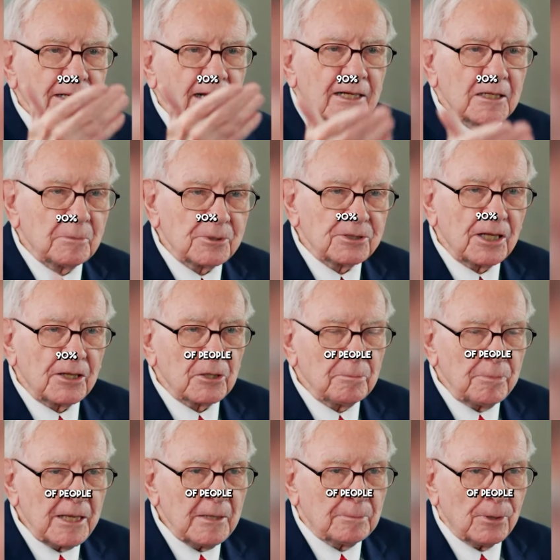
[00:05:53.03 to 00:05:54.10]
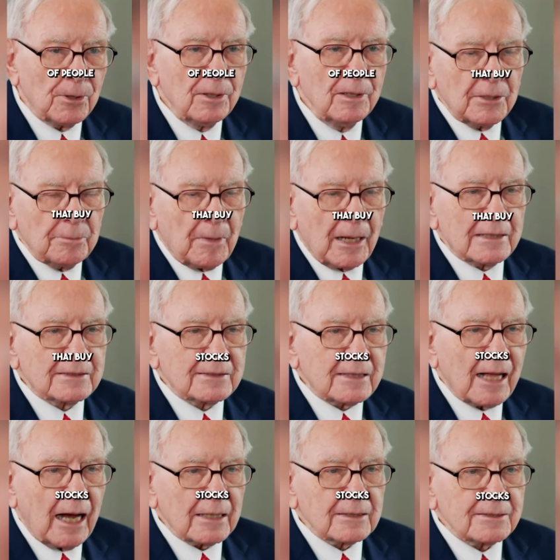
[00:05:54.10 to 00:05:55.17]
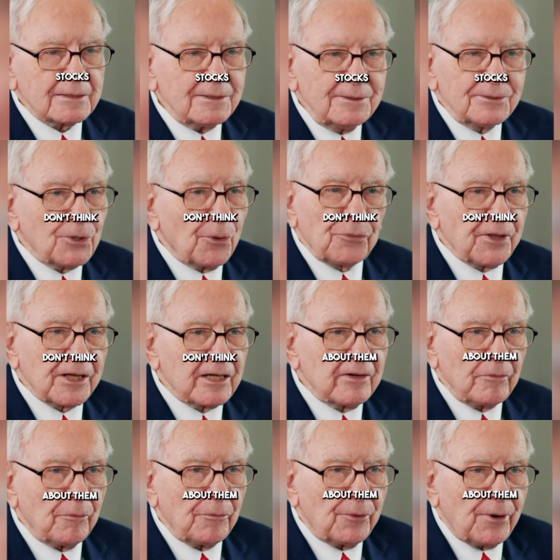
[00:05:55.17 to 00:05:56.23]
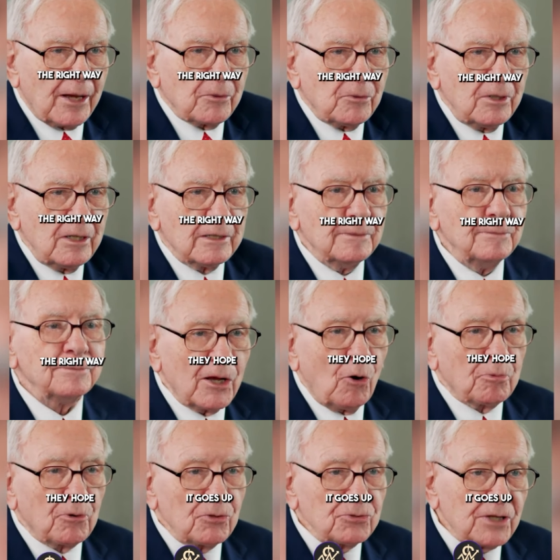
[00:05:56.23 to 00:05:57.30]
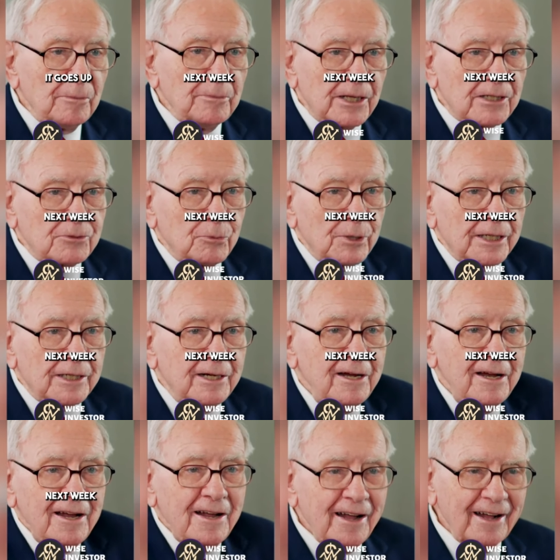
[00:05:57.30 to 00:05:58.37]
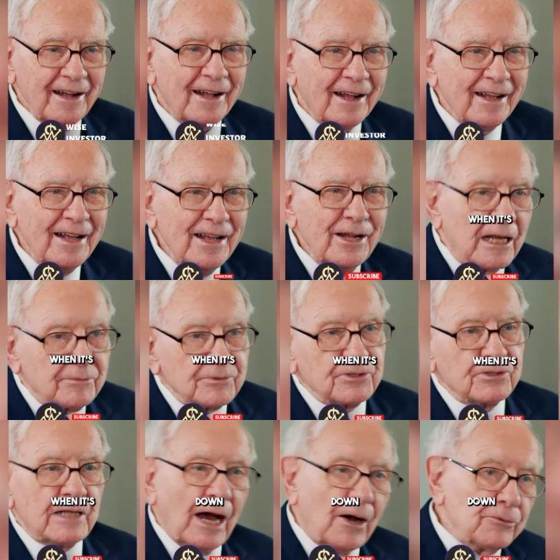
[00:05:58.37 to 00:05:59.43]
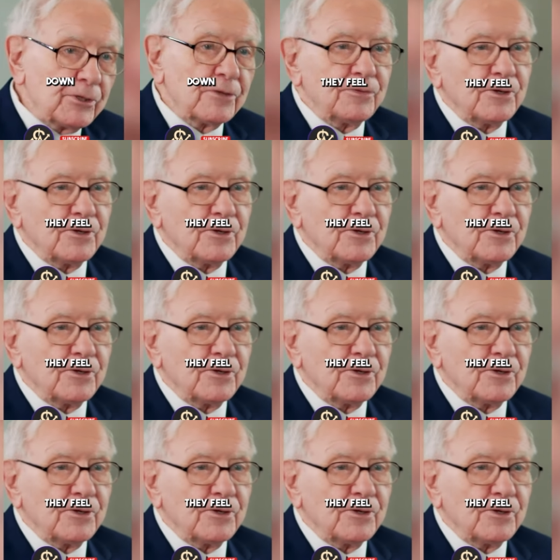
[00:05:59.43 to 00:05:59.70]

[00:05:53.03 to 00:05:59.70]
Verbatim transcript: 90% of the people that buy stocks don't think of them the right way. They hope it goes up next week. And if it's down, they